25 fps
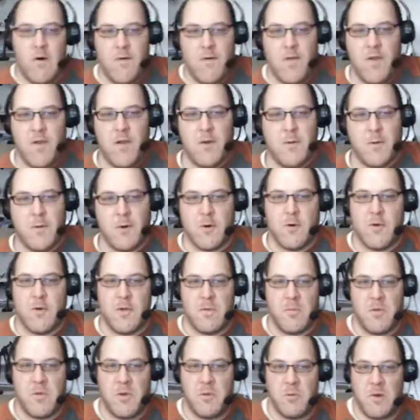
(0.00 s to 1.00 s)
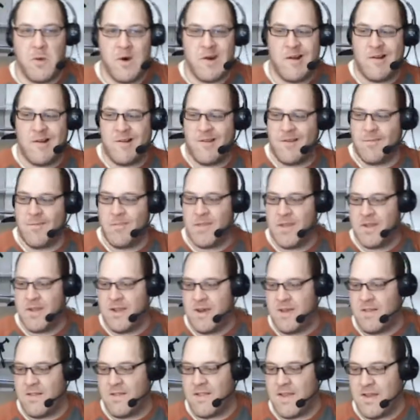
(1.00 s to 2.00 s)
You told him you wanted something
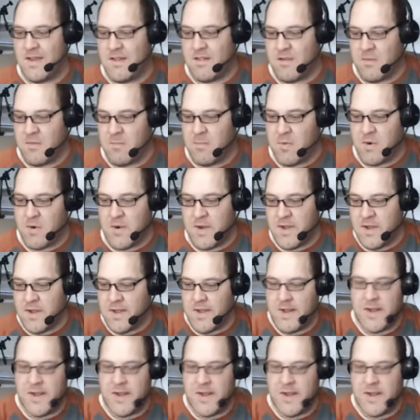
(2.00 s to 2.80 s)
else at some point,